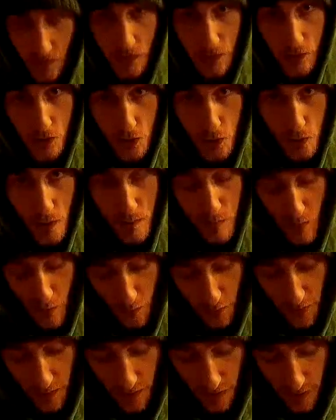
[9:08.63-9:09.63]
your trim
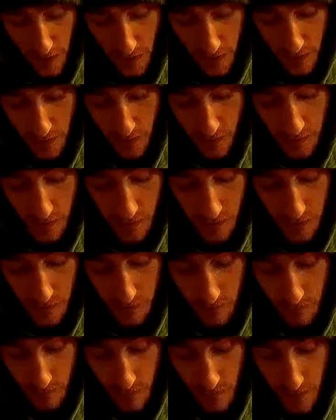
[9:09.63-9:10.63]
over here.
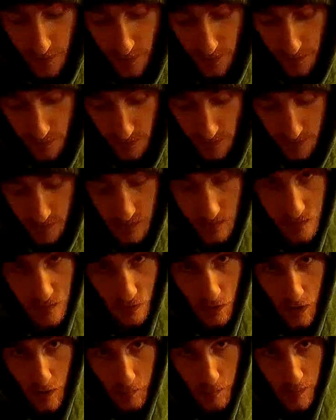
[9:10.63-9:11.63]
Right here, this is your
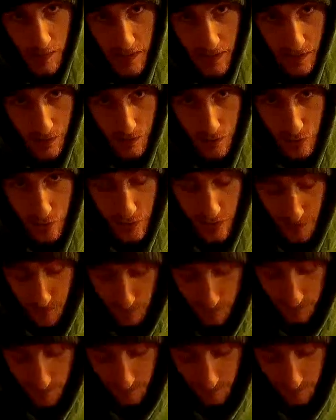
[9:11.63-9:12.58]
up and down trim.